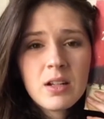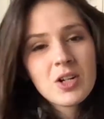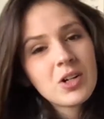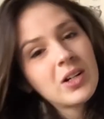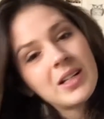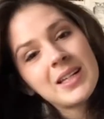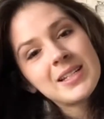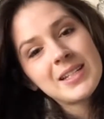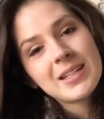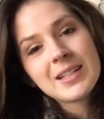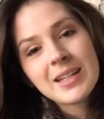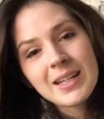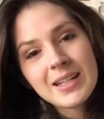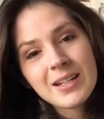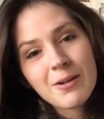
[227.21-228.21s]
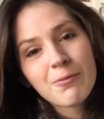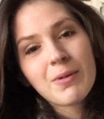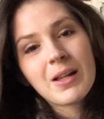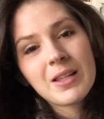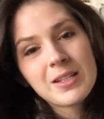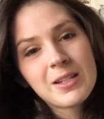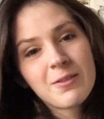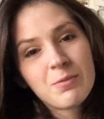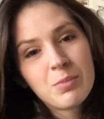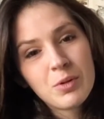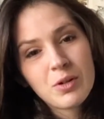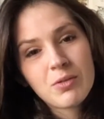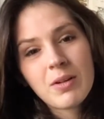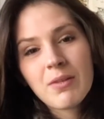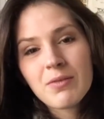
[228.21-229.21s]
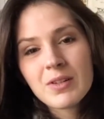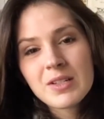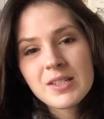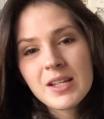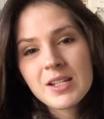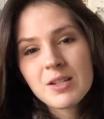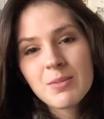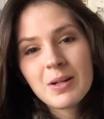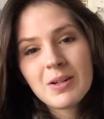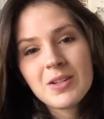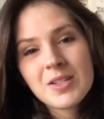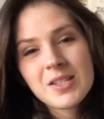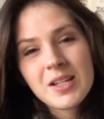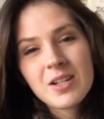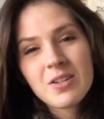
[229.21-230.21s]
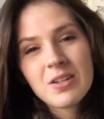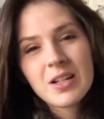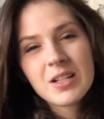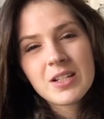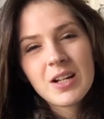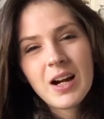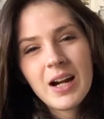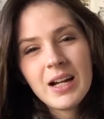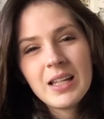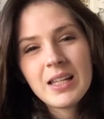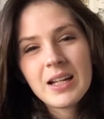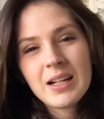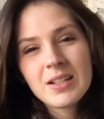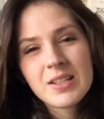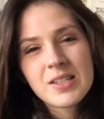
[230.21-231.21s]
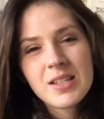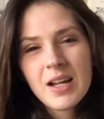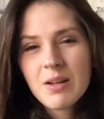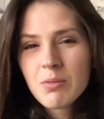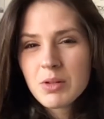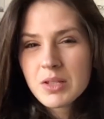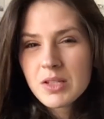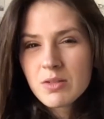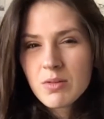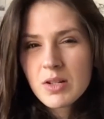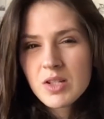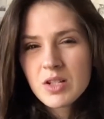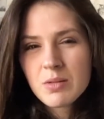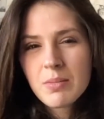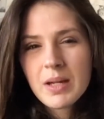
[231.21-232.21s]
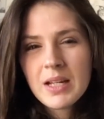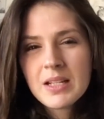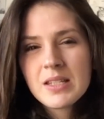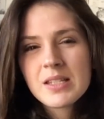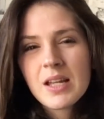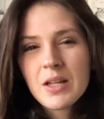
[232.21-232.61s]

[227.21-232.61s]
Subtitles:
Totally didn't need a relative book reference, and to be honest, I don't entirely understand what this question means.